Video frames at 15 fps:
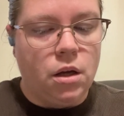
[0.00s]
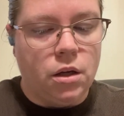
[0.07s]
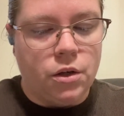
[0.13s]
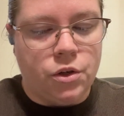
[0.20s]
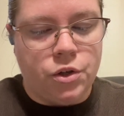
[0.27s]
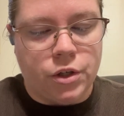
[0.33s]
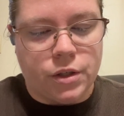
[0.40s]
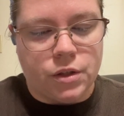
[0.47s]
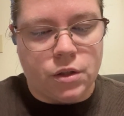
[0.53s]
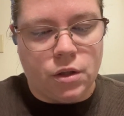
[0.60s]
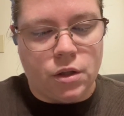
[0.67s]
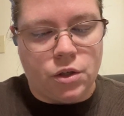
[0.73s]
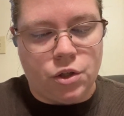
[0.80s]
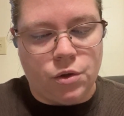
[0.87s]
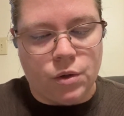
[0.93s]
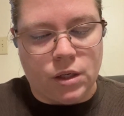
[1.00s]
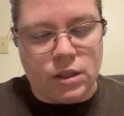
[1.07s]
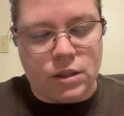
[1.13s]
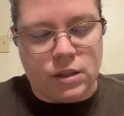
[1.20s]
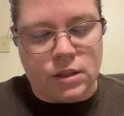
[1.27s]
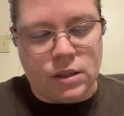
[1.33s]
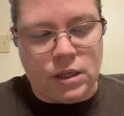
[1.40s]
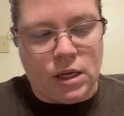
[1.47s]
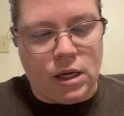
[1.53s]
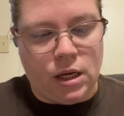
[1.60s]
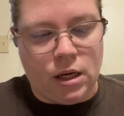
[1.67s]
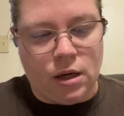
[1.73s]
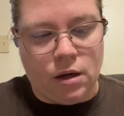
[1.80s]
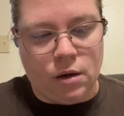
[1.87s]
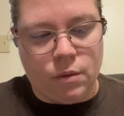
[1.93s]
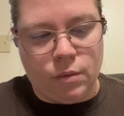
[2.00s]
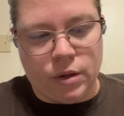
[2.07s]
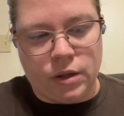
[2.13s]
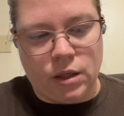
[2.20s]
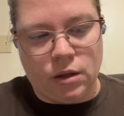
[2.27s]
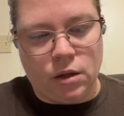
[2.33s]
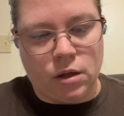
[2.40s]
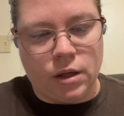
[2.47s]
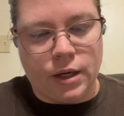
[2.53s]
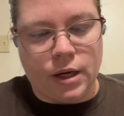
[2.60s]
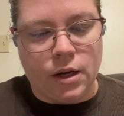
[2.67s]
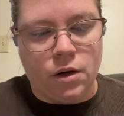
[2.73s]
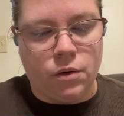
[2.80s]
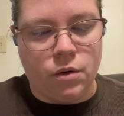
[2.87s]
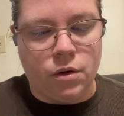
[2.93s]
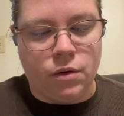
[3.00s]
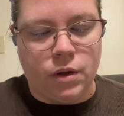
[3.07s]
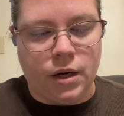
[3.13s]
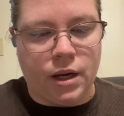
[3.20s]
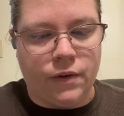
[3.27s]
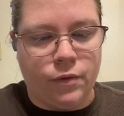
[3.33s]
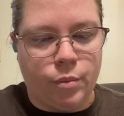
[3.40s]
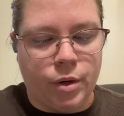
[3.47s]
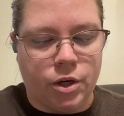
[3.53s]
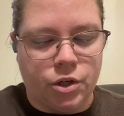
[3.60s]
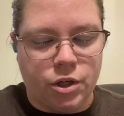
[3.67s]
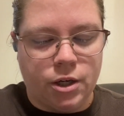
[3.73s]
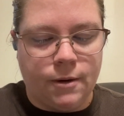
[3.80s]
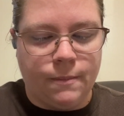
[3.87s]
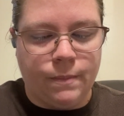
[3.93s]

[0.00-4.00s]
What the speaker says: just so that you can see what they look like. I don't know that I have a picture.